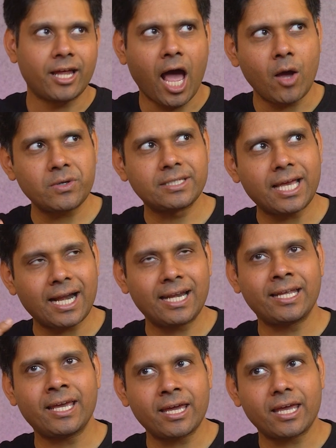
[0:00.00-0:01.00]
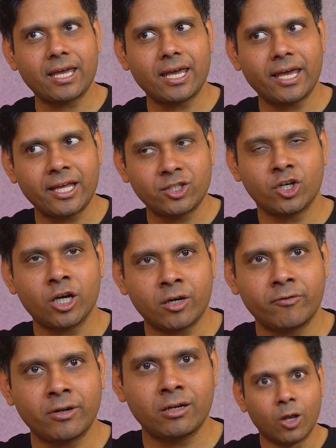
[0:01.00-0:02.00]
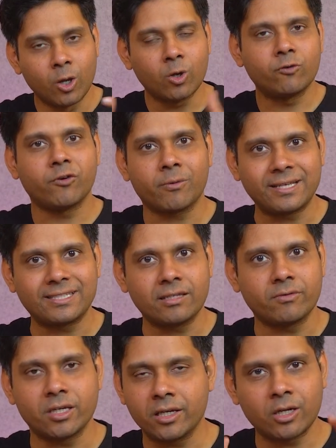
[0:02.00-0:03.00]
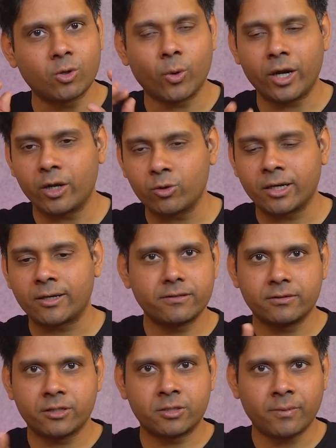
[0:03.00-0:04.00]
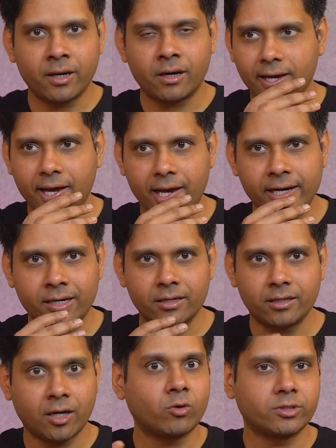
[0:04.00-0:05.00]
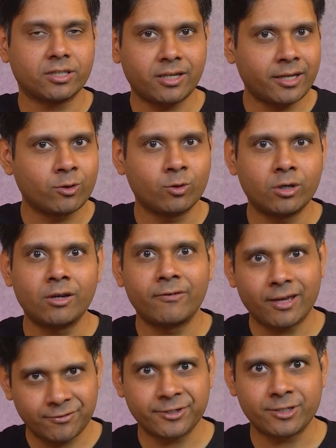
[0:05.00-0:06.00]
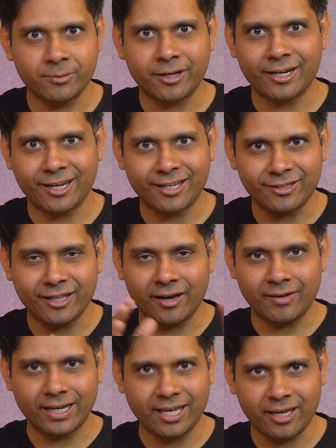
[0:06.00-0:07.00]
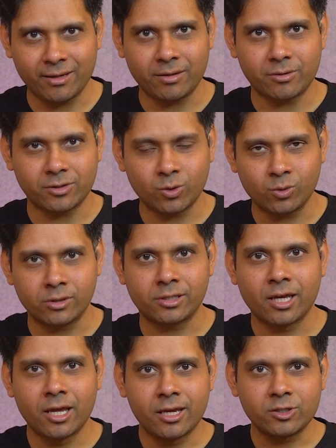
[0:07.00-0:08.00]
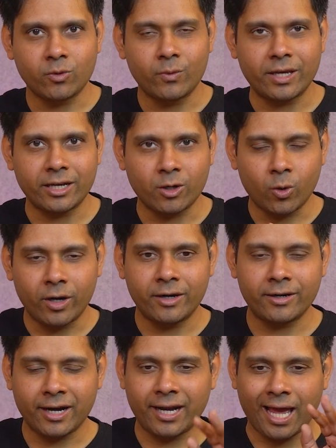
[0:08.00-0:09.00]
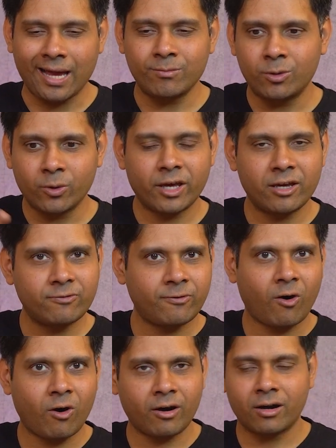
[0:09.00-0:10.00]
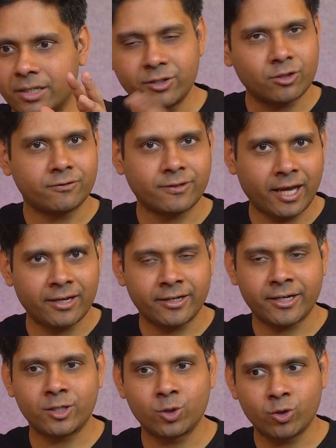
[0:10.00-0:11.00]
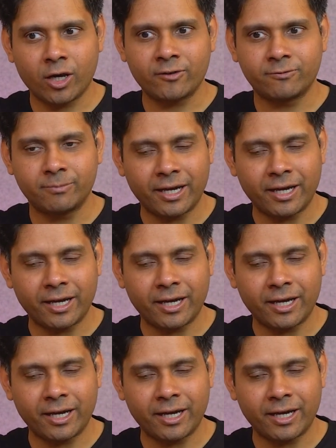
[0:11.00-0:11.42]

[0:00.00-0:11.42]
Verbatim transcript: How exactly a HR will look for my CV. He'll go into that search bar, and now just like Google, we have search bar in, in our AI tools. So we can go and write, I'm looking for list of candidates who have